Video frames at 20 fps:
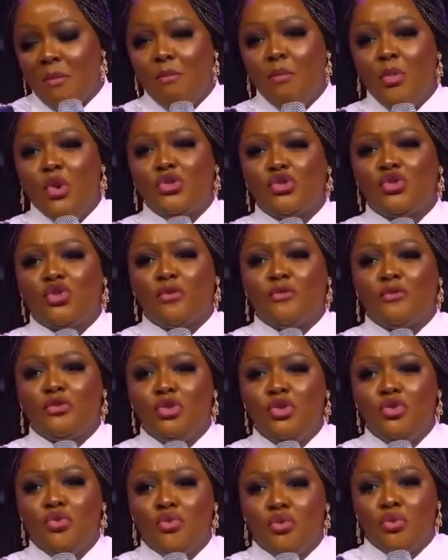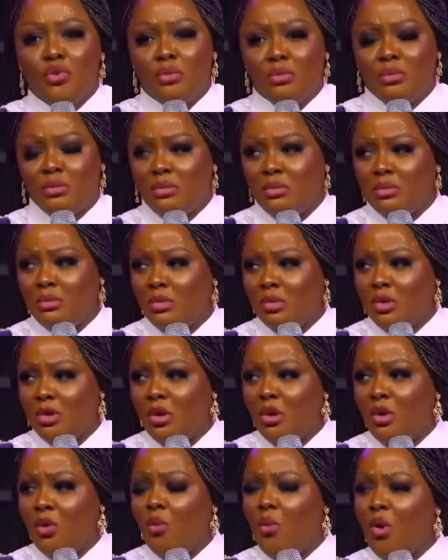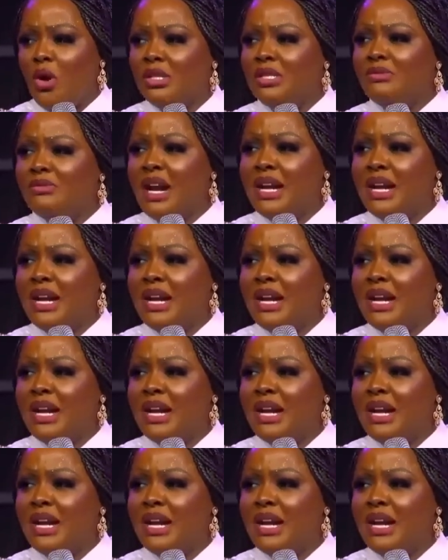Most of you want